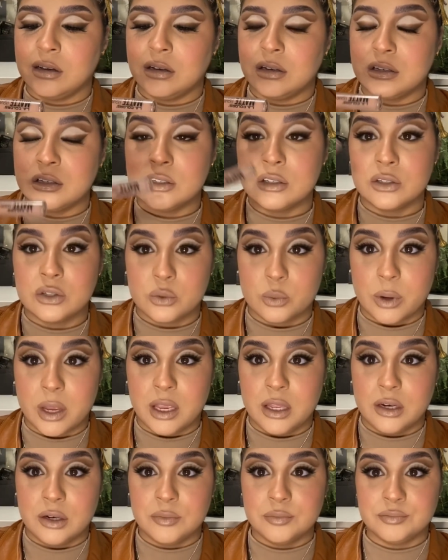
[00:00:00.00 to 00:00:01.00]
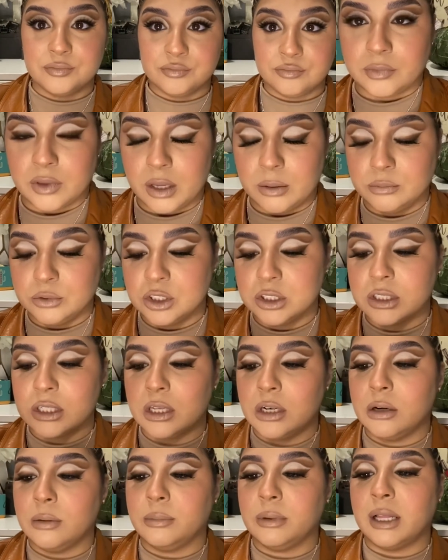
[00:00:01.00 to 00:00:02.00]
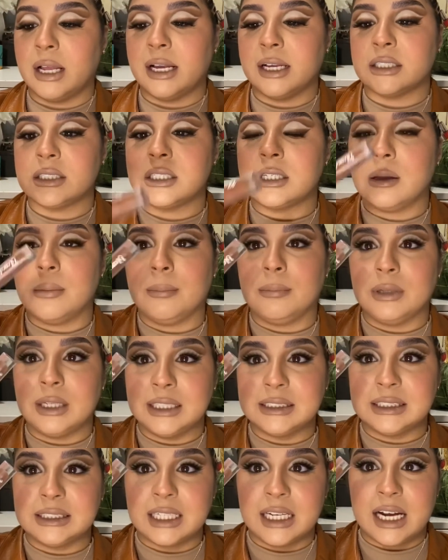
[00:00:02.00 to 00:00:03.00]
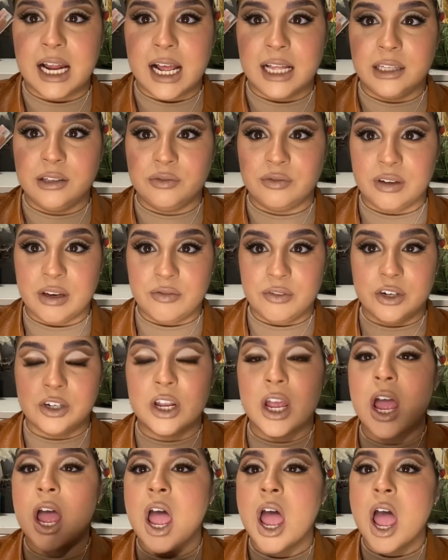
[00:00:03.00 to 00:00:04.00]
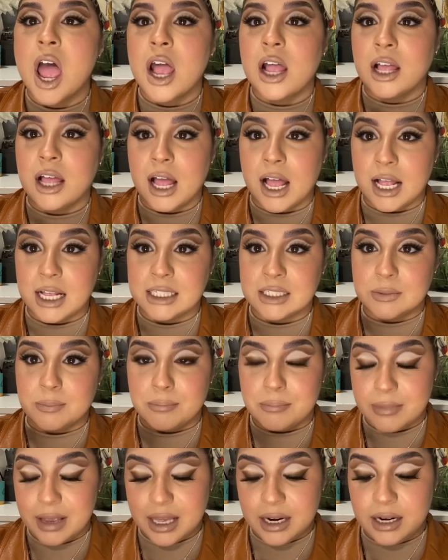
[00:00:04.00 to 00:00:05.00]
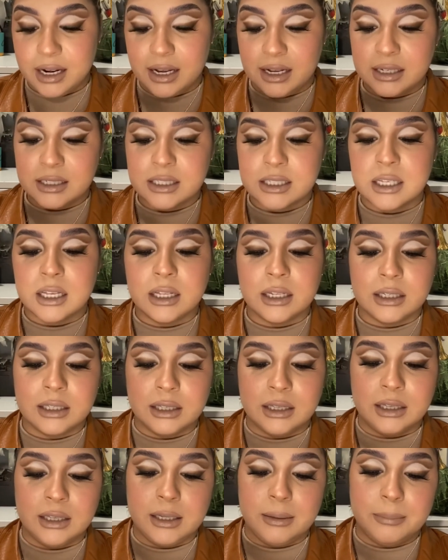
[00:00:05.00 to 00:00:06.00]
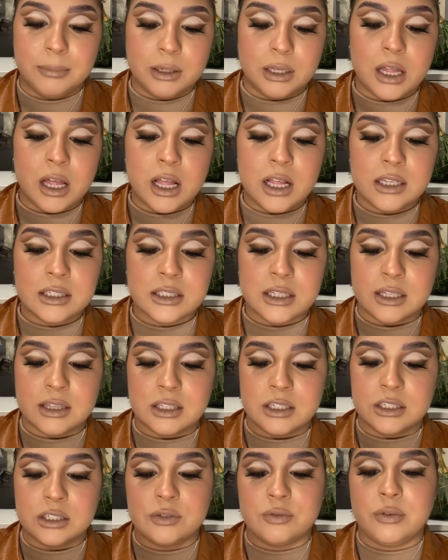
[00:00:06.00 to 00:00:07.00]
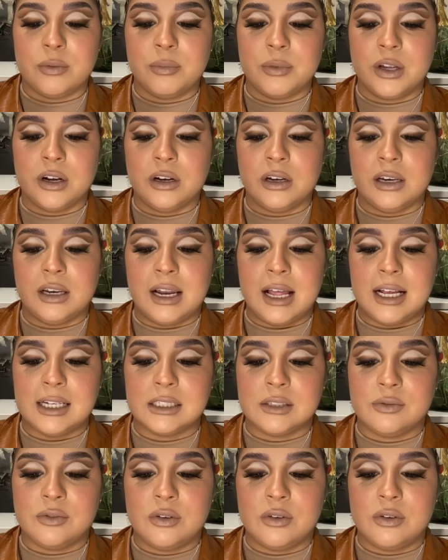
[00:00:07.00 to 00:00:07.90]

suede. I'm just gonna apply some Blessed and Highly Flavored Cosmetics lip gloss. This is from their last fall